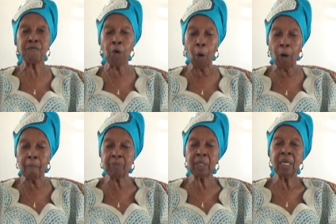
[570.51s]

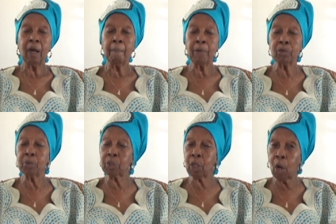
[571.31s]
formed
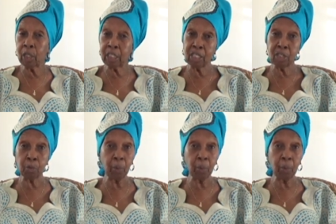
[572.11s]
maroon colonies